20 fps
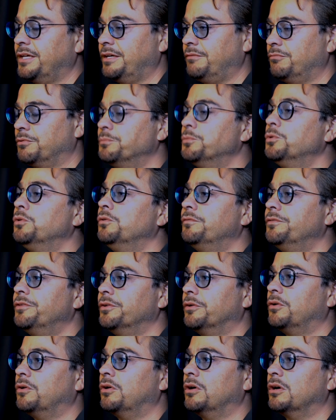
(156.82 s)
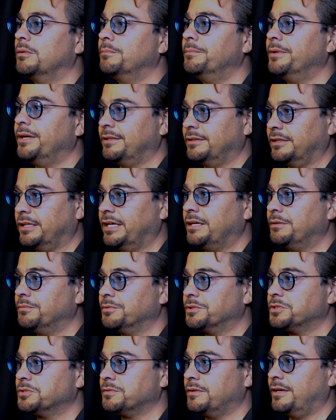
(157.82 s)
they removed the arm and leg
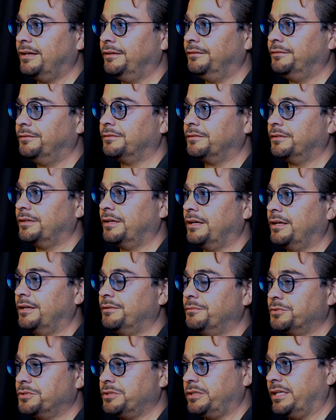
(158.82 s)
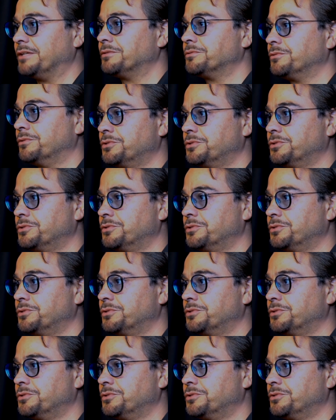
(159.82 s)
restraints, and it was less